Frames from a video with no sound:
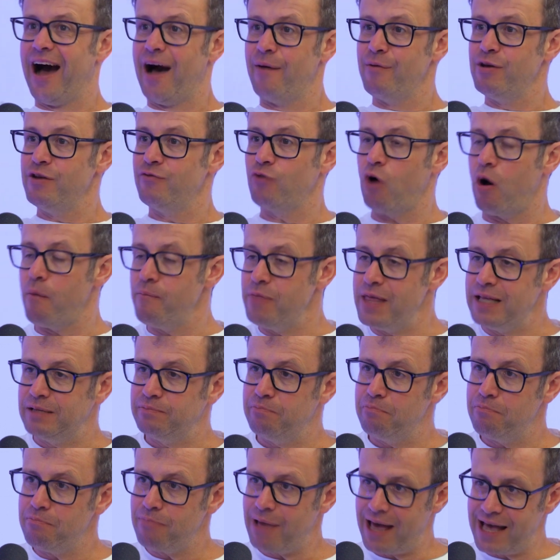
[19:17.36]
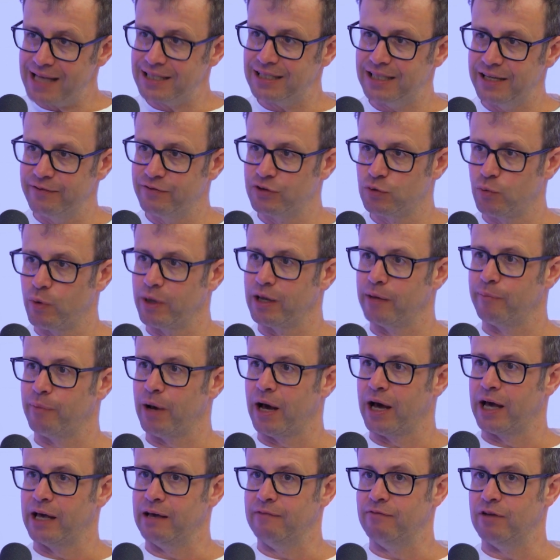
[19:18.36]
I mean, you've got this massive swing in
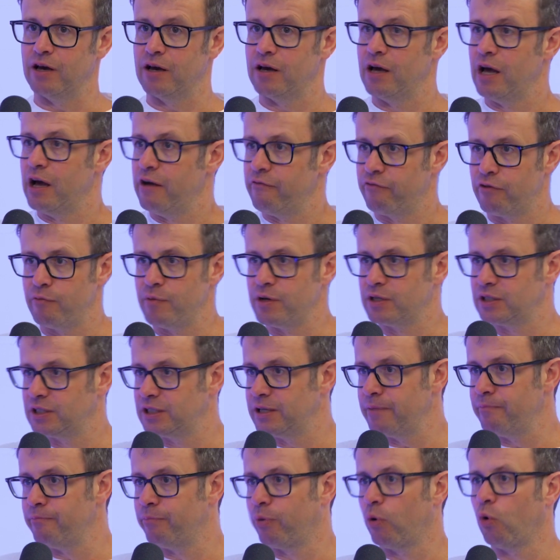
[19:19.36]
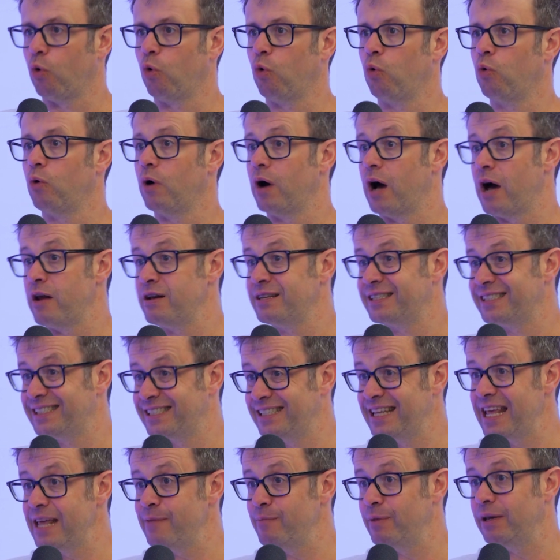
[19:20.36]
behaviour from a simple and
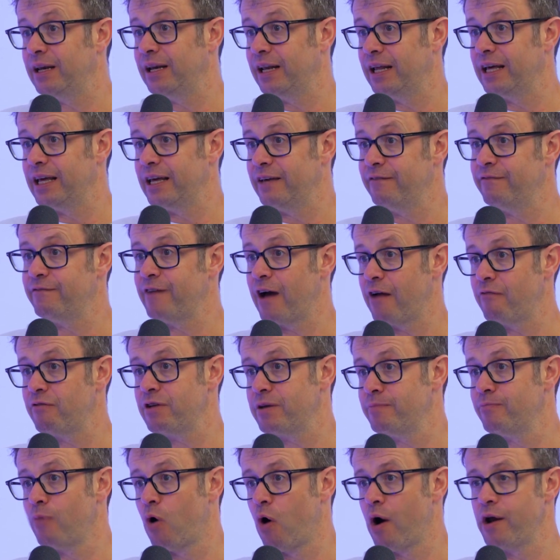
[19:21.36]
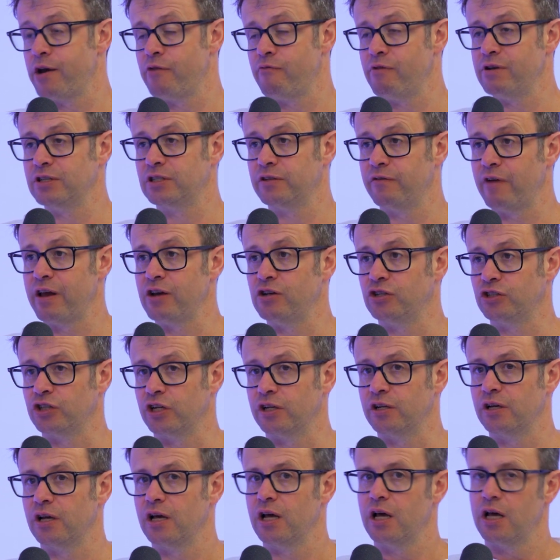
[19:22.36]
seemingly very minor
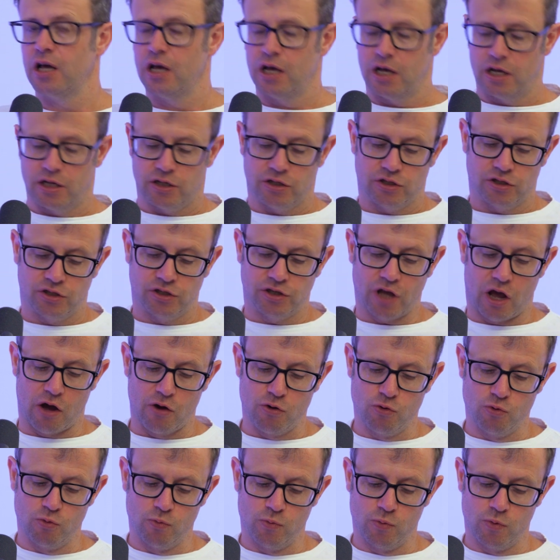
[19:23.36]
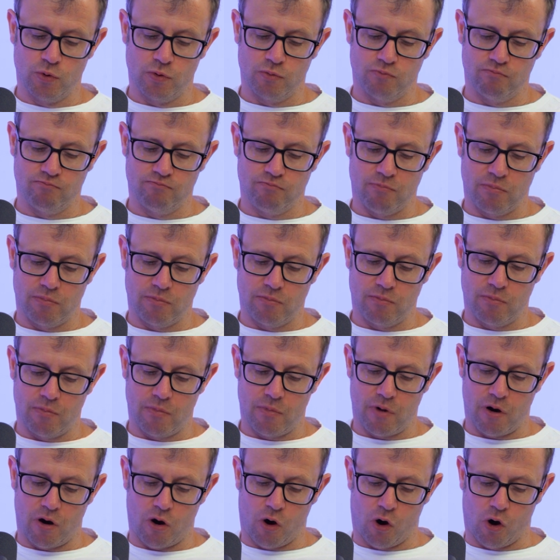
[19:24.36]
intervention. So
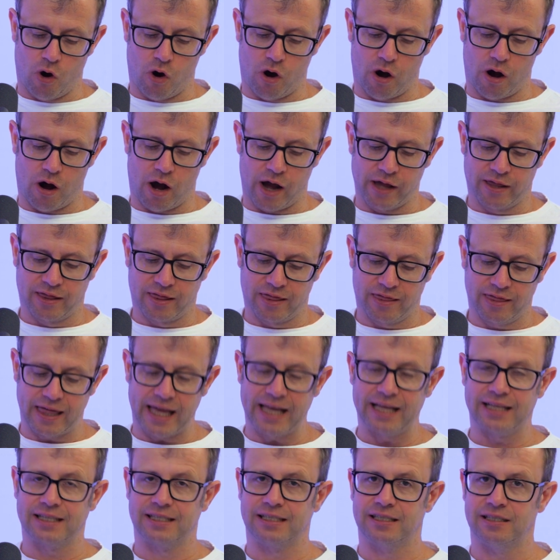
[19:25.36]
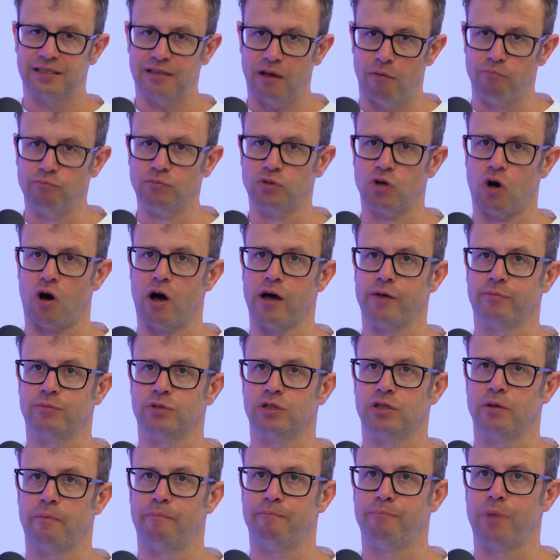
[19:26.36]
I think
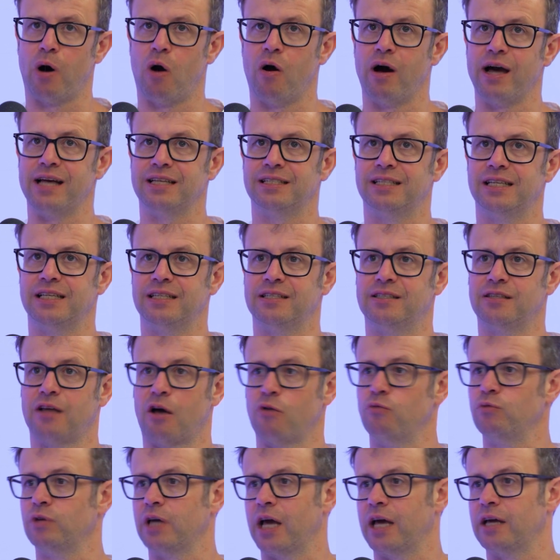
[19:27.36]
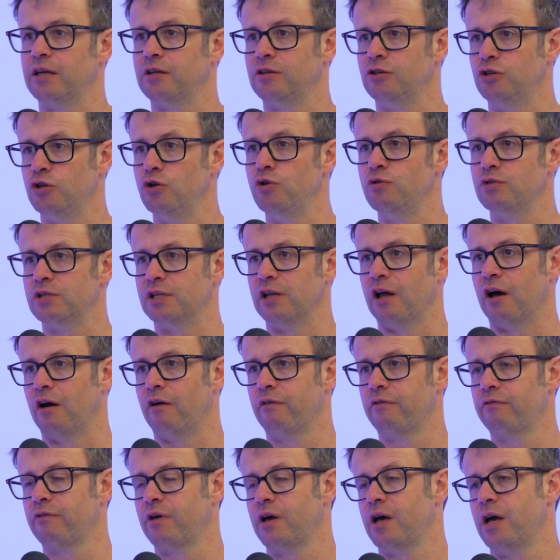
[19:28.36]
sometimes the biases don't get used
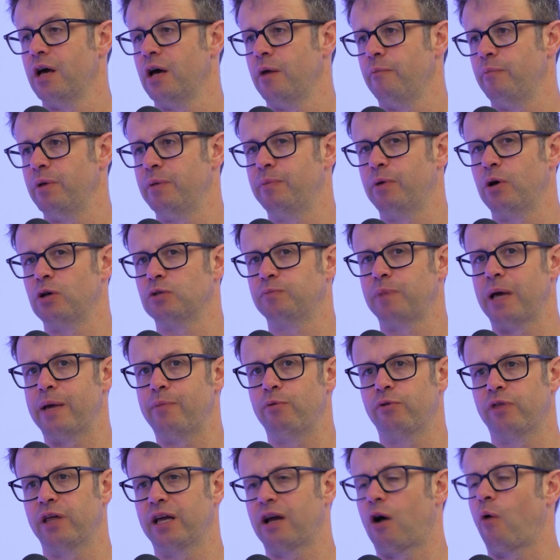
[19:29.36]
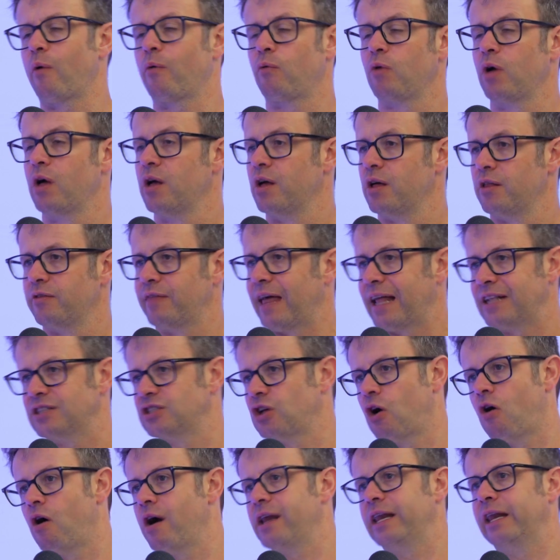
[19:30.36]
enough because people think, oh, that
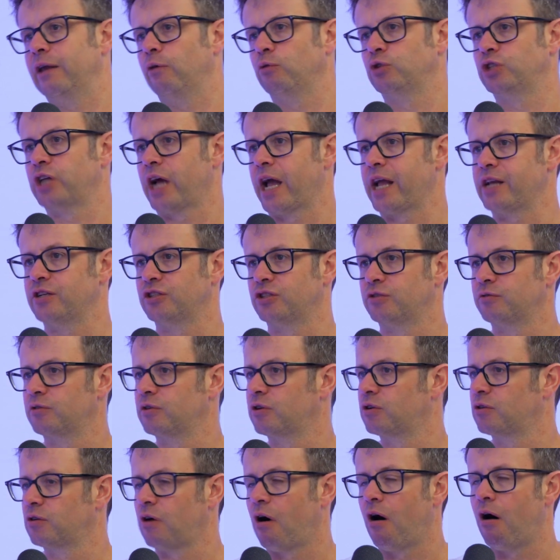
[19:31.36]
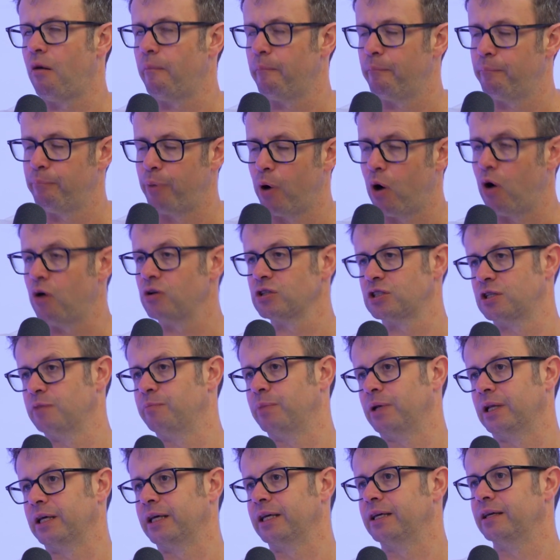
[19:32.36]
tiny little change can't
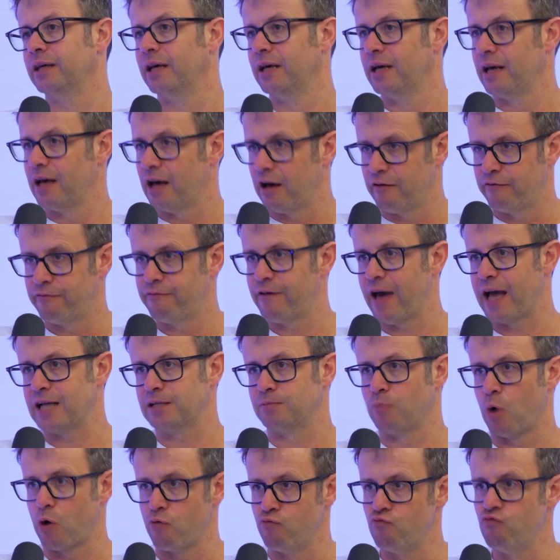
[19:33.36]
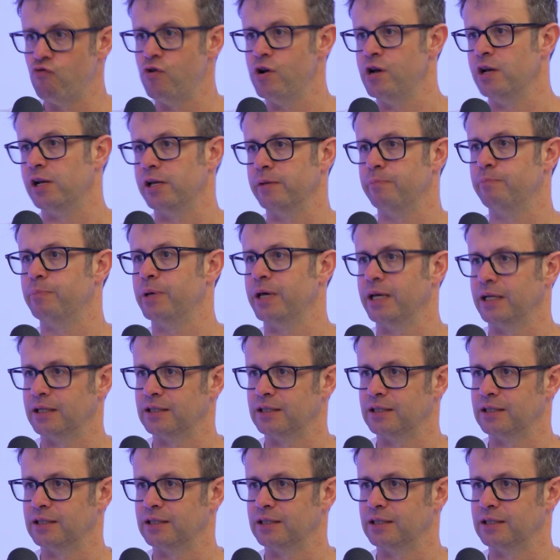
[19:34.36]
possibly affect my really big,